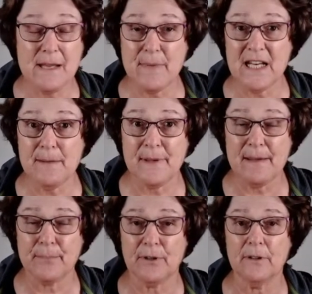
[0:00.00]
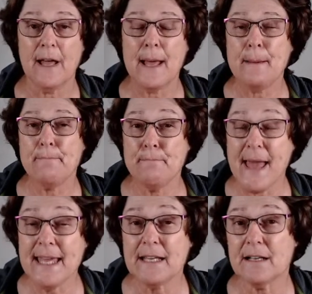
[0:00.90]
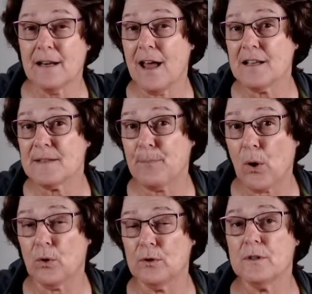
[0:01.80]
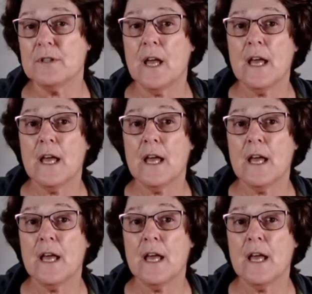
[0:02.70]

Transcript: many people make glass bowls